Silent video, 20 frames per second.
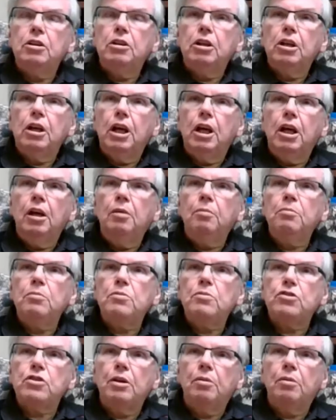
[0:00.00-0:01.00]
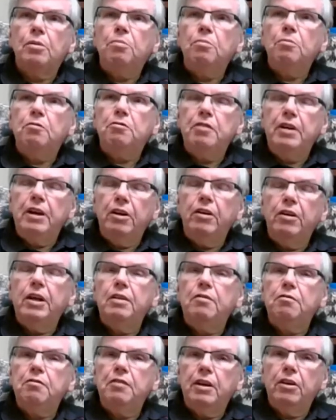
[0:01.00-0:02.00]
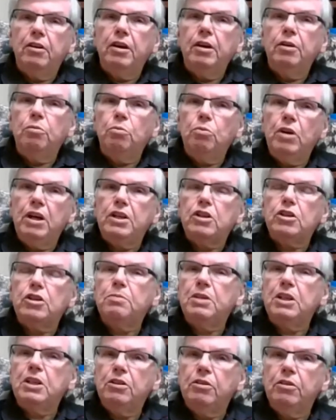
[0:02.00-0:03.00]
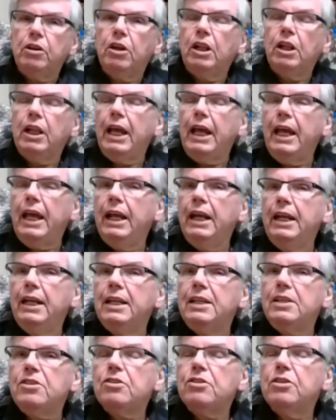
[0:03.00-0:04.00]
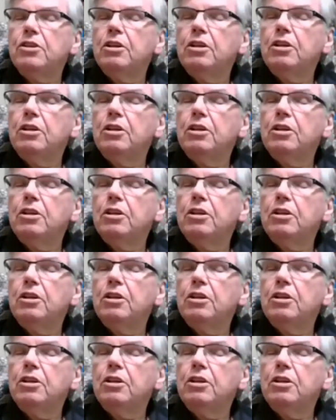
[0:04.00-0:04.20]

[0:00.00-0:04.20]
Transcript: uh, some very, very rich material, and it's,